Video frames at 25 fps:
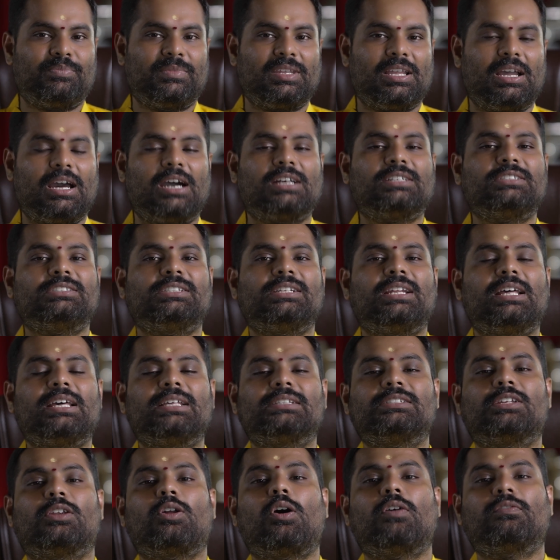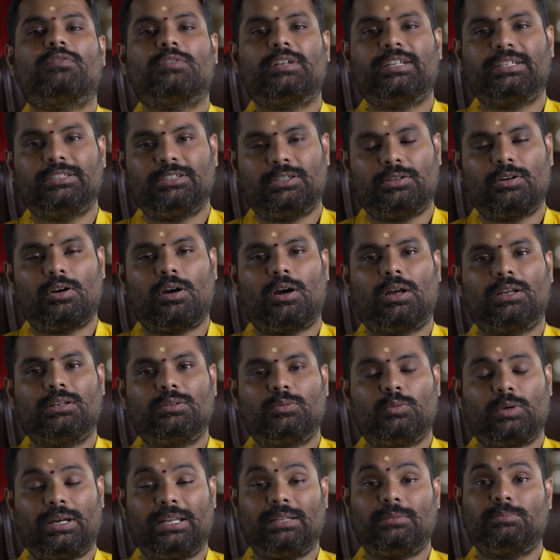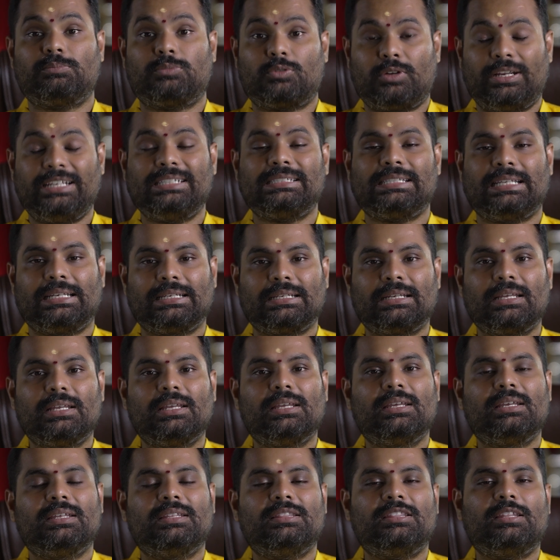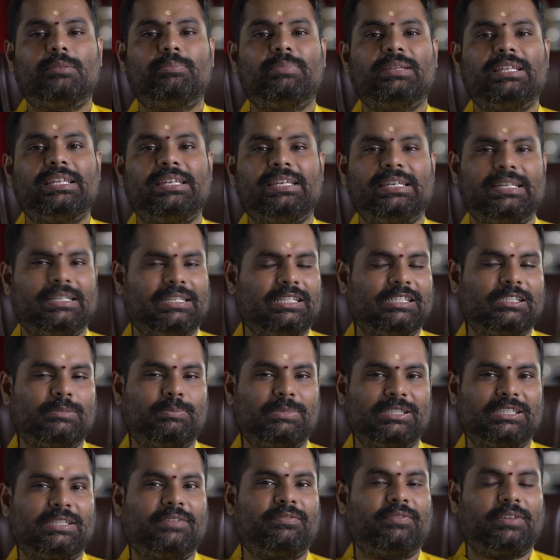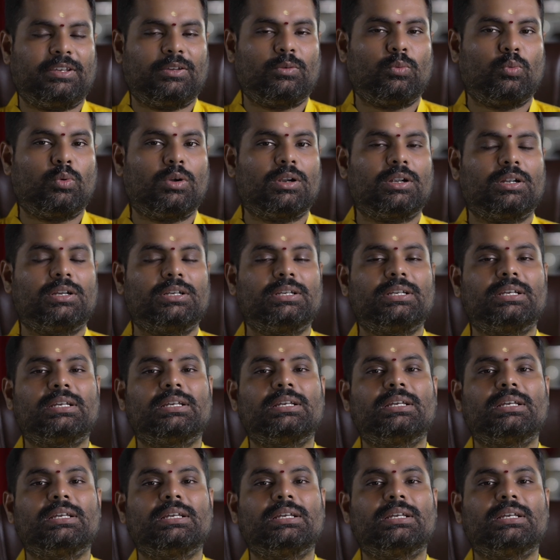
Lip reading: Archana is an offering to God while praising the being in a specific word,